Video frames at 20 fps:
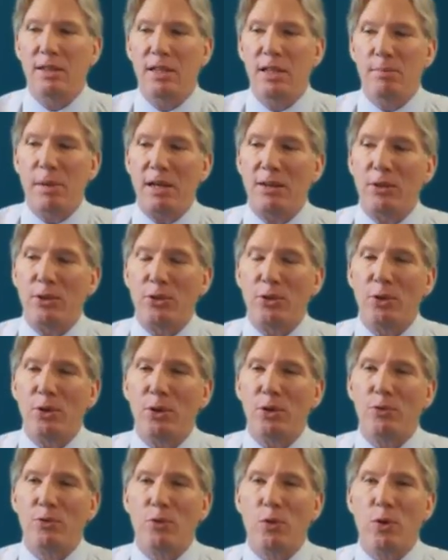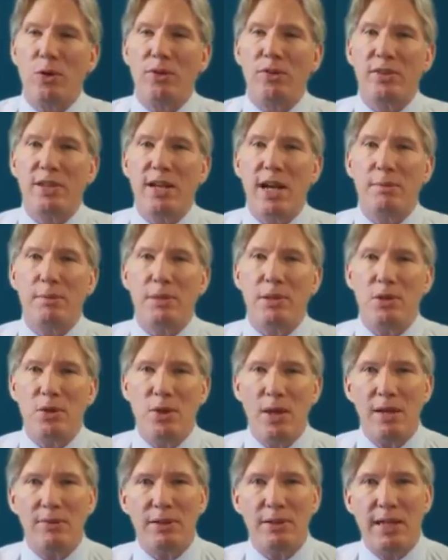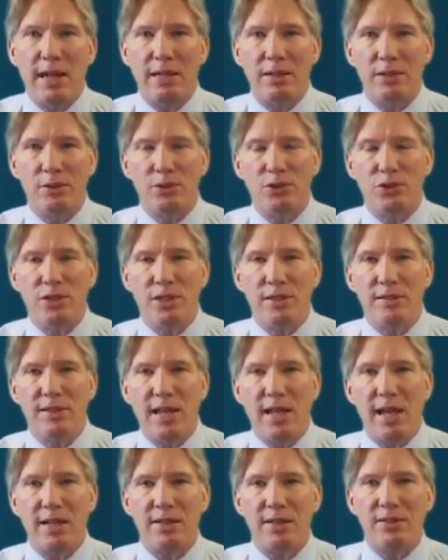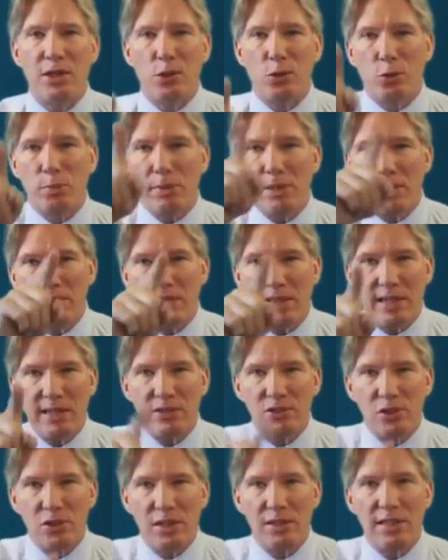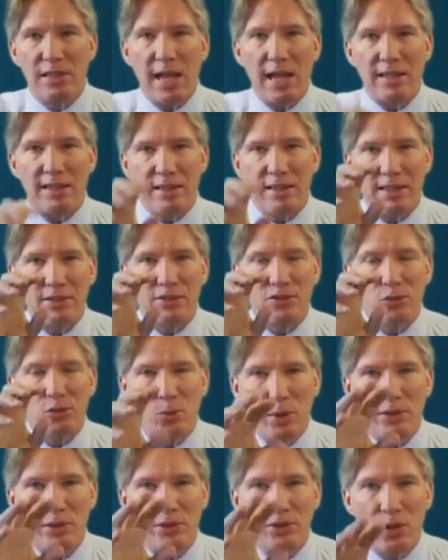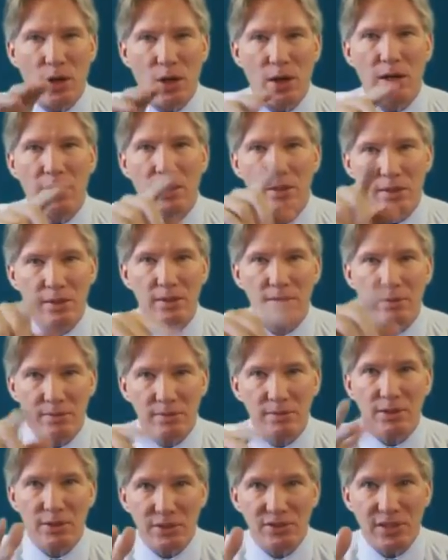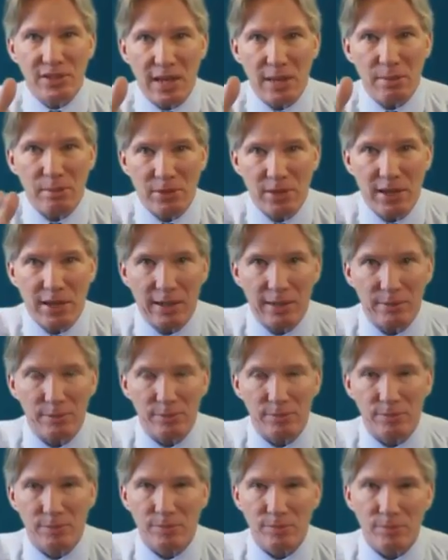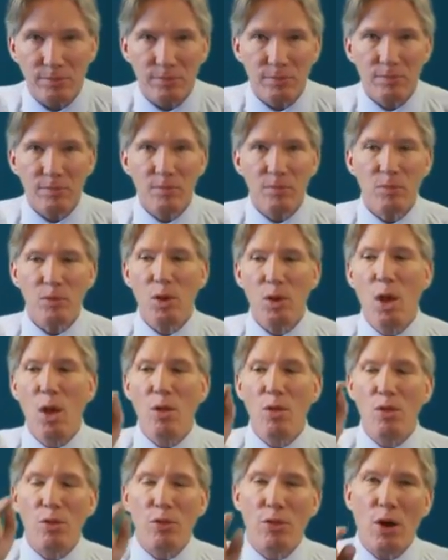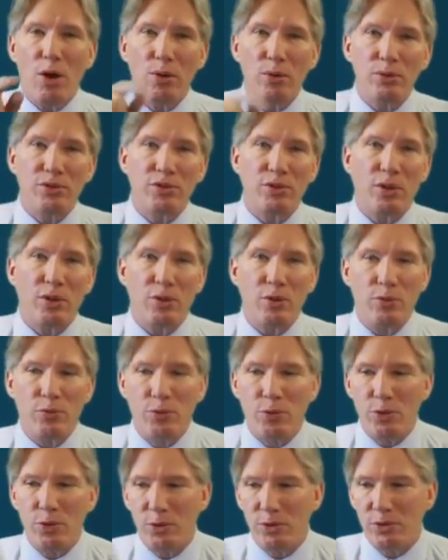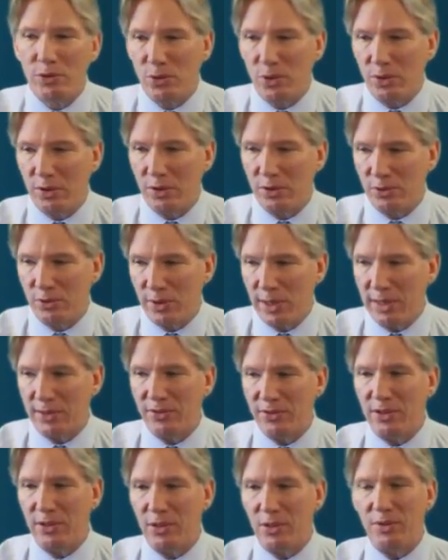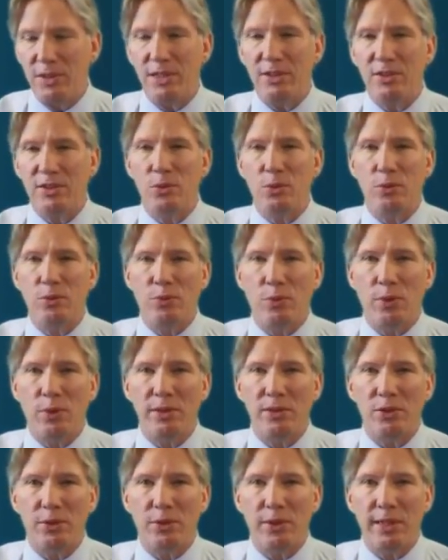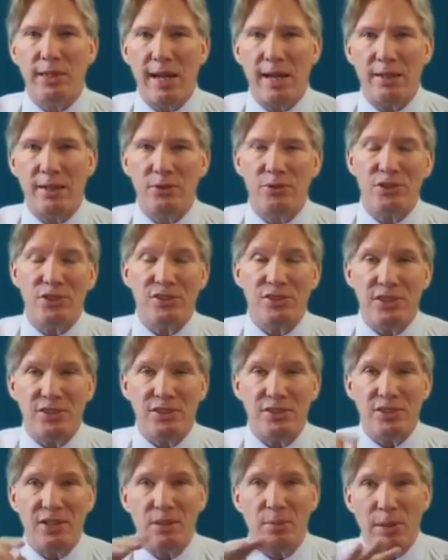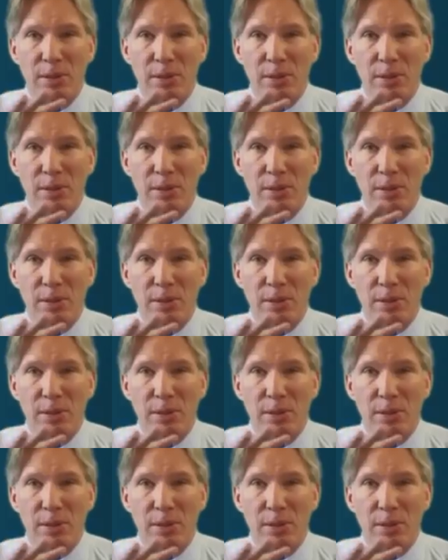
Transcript: And by the third or fourth time that you have an allergy attack, there will be things on that list which are the same thing. Those are the foods or the drinks that you need to avoid during allergy season.